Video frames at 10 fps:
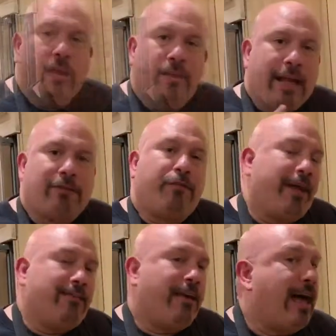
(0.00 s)
That's
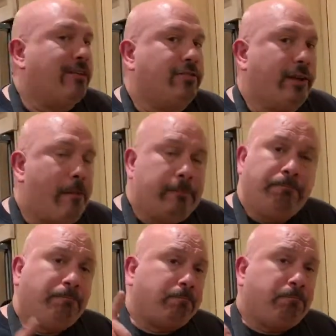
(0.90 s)
fantastic.
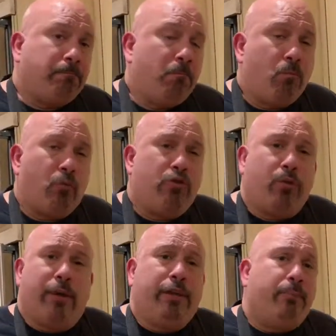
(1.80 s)
So
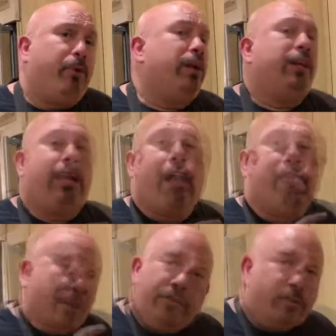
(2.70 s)
whether you put it in the
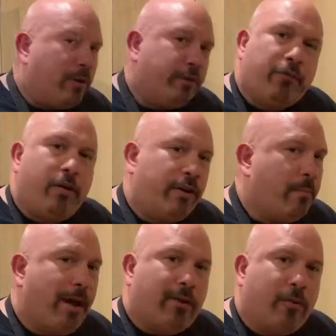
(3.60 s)
oven or you just want to throw it in the
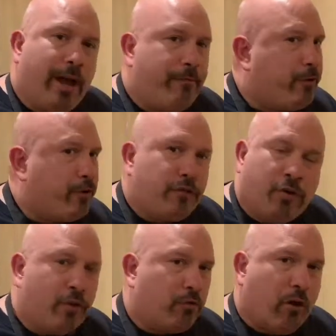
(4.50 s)
microwave because you're
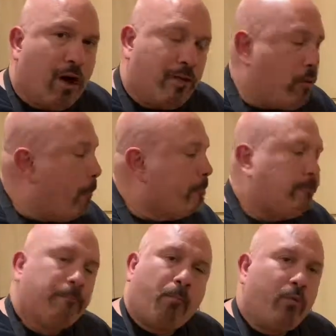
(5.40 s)
on the run,
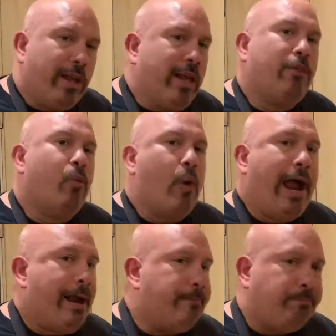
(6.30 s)
either
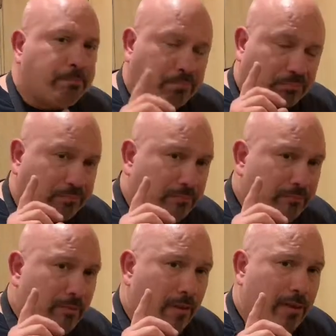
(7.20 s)
way,
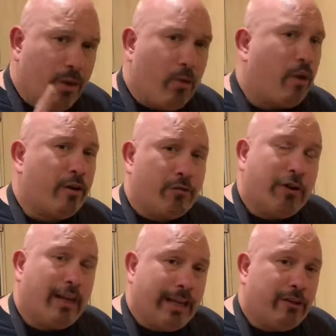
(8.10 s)
you are going to
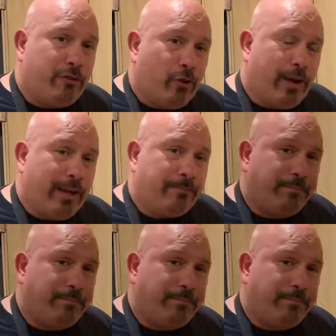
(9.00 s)
really enjoy it.